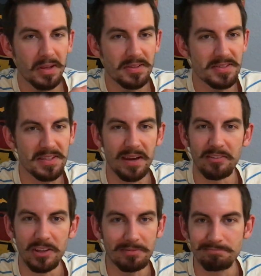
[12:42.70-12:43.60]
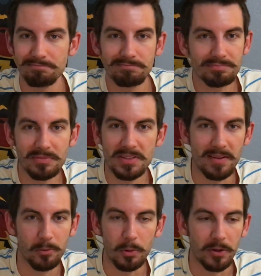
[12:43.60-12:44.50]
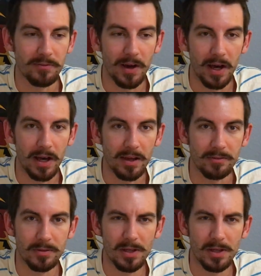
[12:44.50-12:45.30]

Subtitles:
7, 7.5.